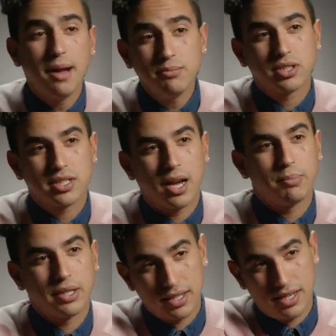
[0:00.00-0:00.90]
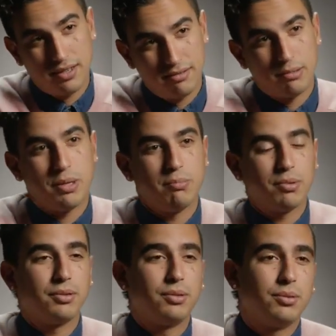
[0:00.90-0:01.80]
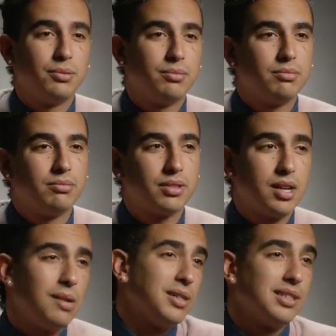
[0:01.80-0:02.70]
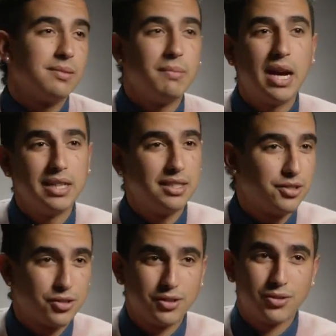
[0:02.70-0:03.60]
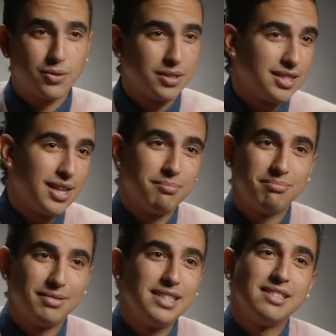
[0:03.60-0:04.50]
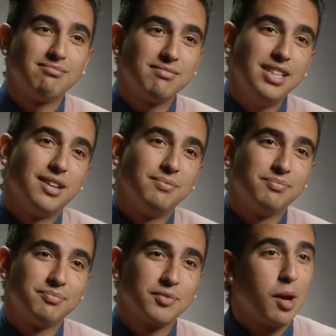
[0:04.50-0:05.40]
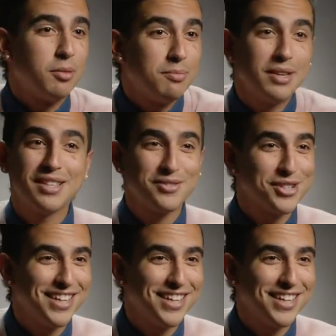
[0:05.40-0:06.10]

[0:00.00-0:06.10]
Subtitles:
I'm just stopping the people who come onto my digital doorstep and, you know, call me a piece of